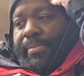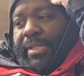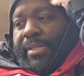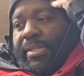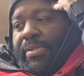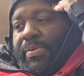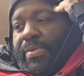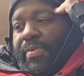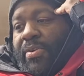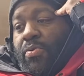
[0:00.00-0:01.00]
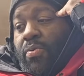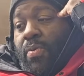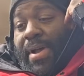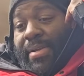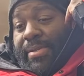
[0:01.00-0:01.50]
this is a
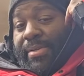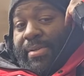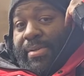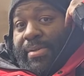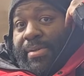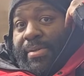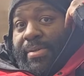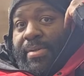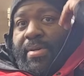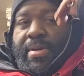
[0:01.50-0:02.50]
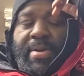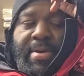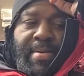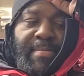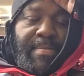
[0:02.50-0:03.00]
request
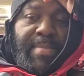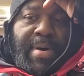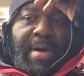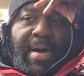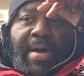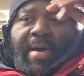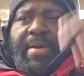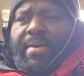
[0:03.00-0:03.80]
by